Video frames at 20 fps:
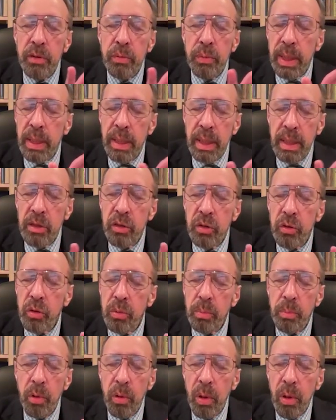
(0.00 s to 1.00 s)
between these
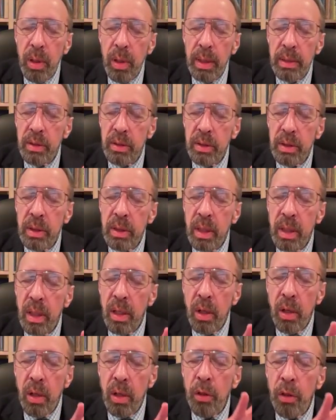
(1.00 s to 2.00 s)
2 boys
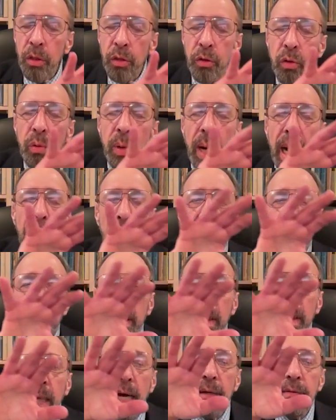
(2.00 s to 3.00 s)
throughout
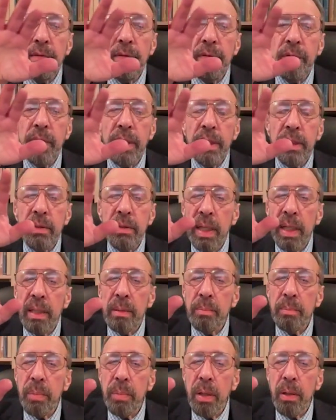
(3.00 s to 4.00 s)
the life of Edgar
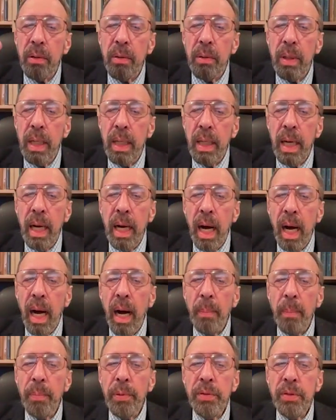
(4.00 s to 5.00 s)
Allan Poe,
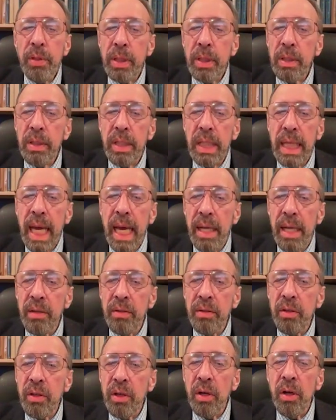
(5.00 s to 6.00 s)
up until the
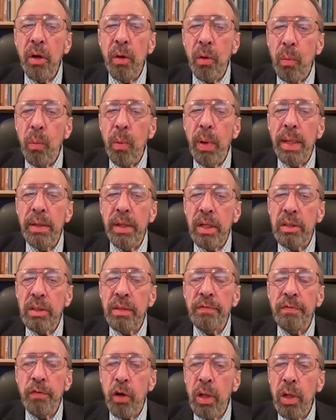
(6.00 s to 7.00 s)
end when
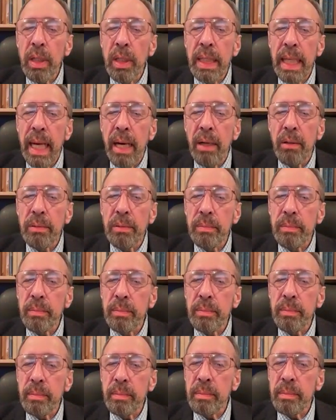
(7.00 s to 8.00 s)
there's a falling out,
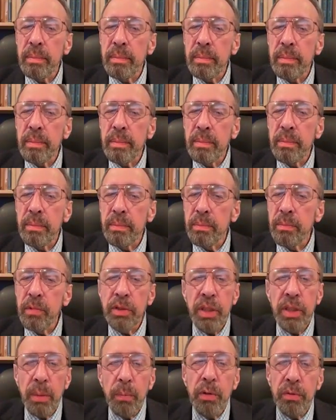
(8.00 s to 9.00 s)

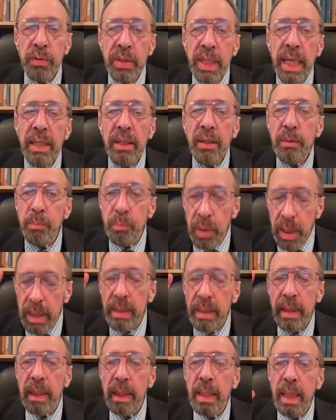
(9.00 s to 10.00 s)
which I won't tell you,
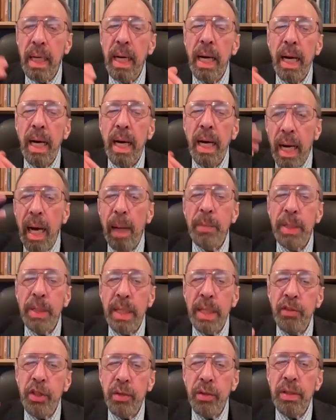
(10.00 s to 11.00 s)
but I'm
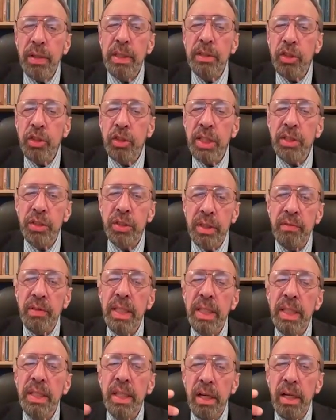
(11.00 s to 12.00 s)
giving you the gist
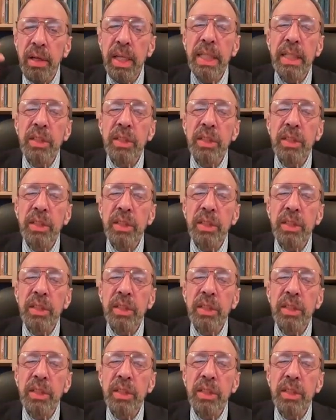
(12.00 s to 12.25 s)
of it. There